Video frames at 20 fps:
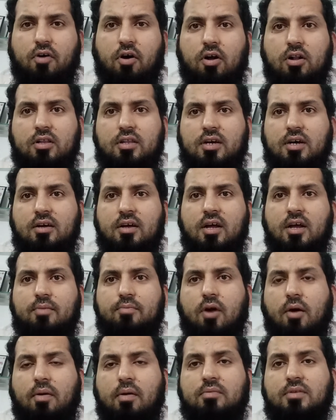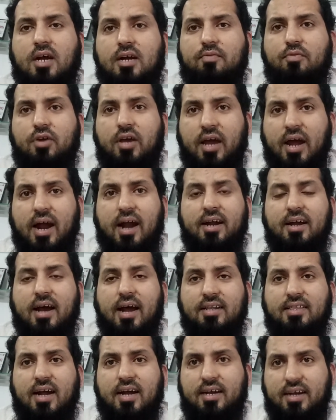all the problems that we had
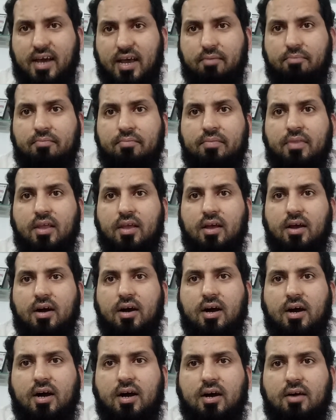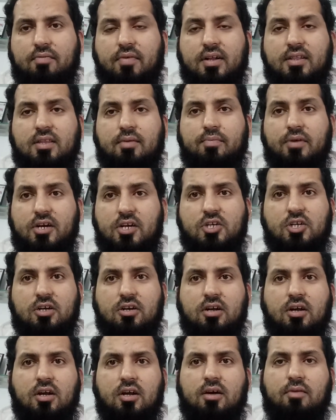at that time when the British
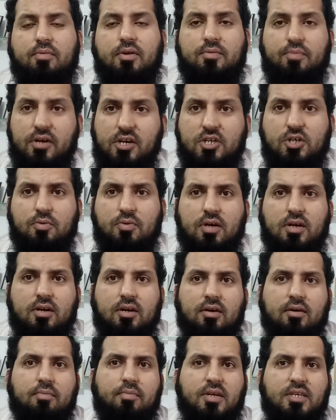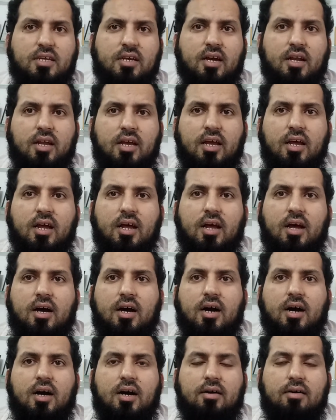were basically
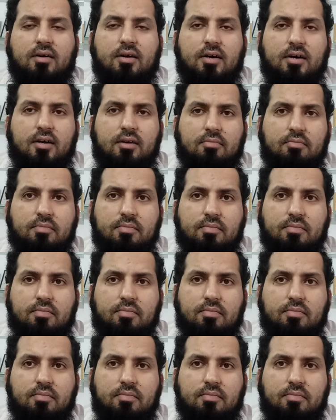the